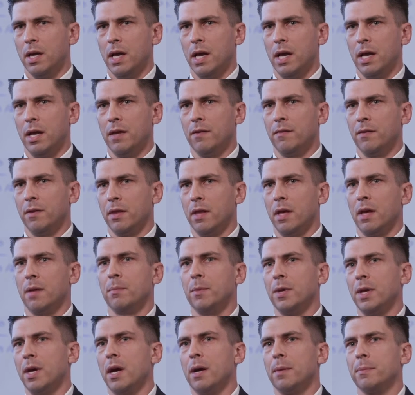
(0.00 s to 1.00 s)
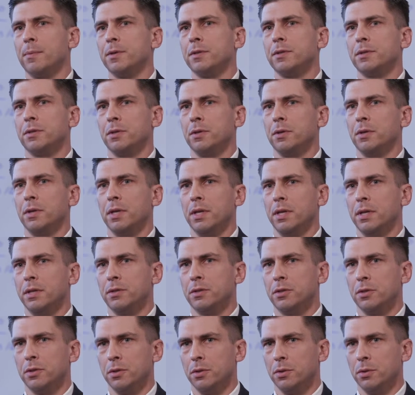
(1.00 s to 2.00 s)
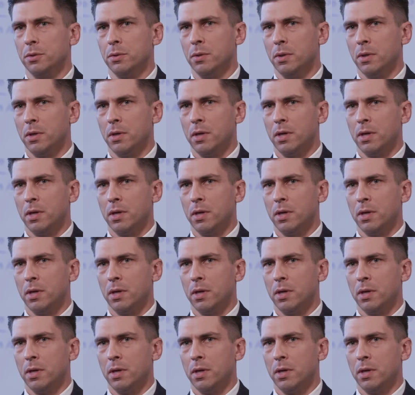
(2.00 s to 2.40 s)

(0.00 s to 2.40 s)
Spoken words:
and giving them the opportunity to